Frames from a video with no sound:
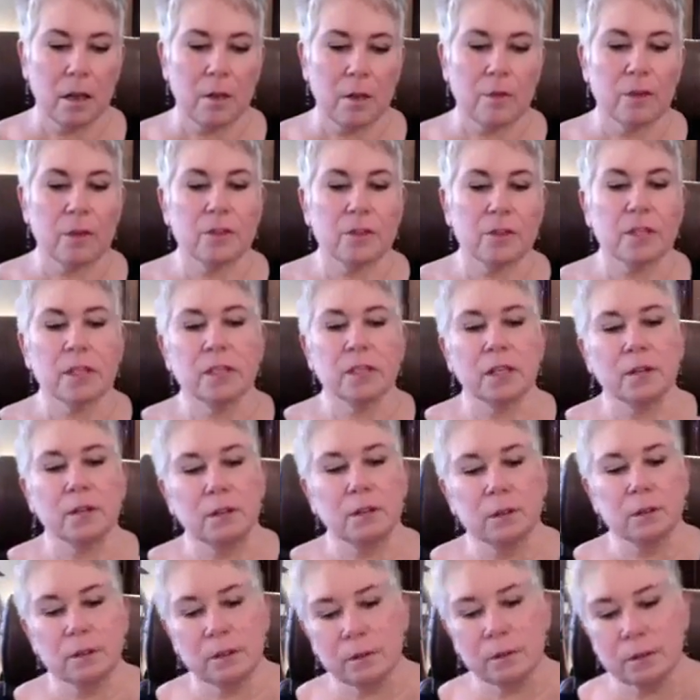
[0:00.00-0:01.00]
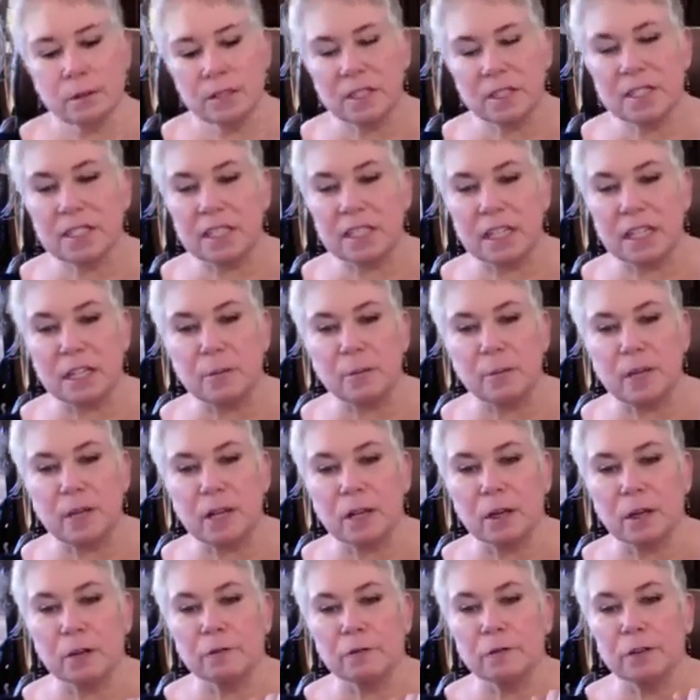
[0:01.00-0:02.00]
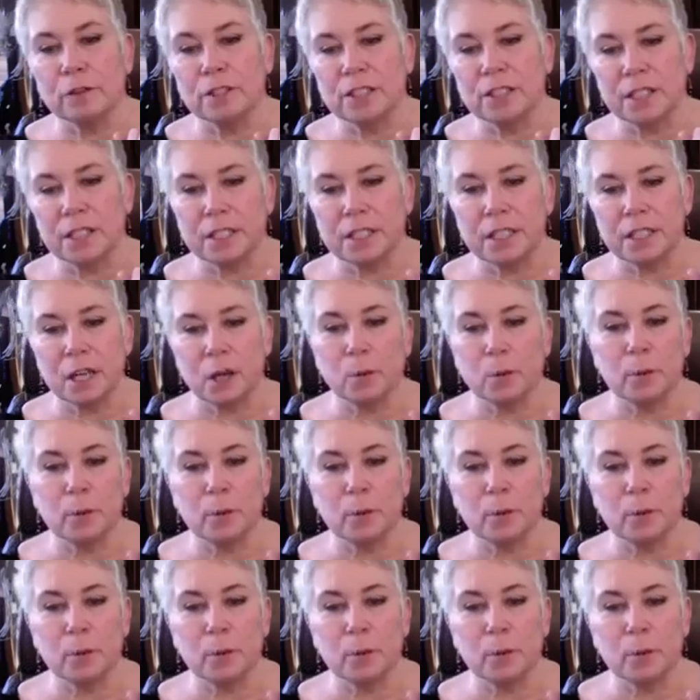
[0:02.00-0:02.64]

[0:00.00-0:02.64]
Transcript: There's a little seam here for detail,